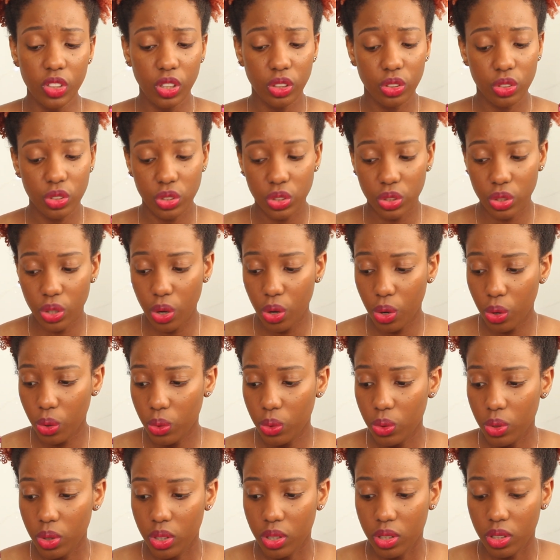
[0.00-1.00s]

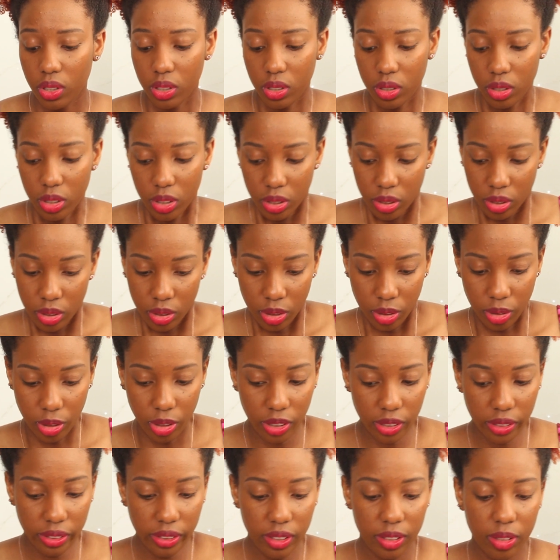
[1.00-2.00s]
So
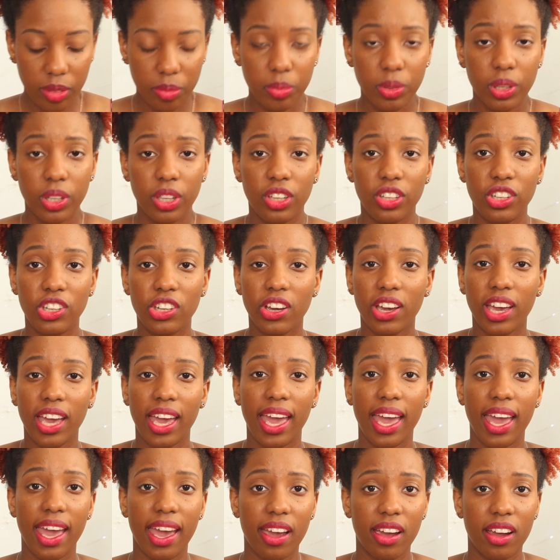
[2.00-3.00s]
your
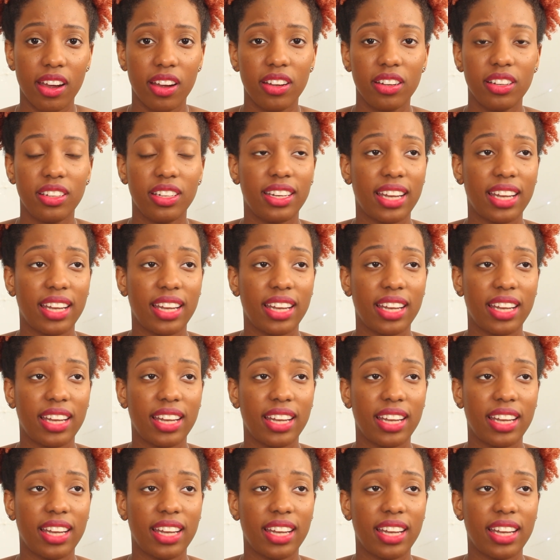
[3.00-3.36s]
hair